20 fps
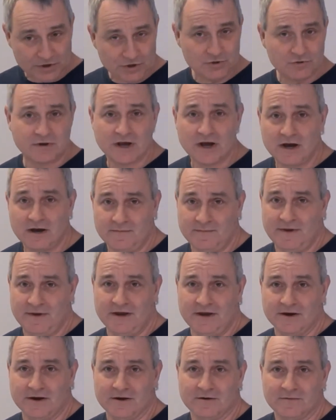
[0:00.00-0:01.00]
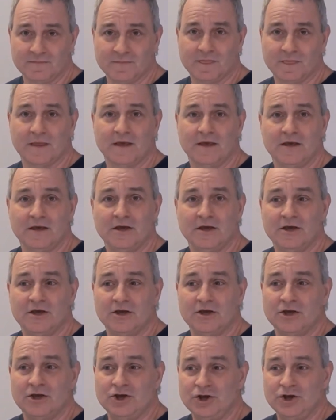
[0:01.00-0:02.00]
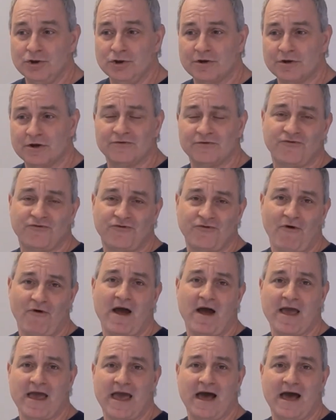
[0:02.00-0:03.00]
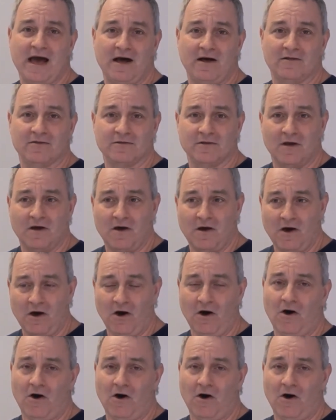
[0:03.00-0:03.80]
when you come here, you can try out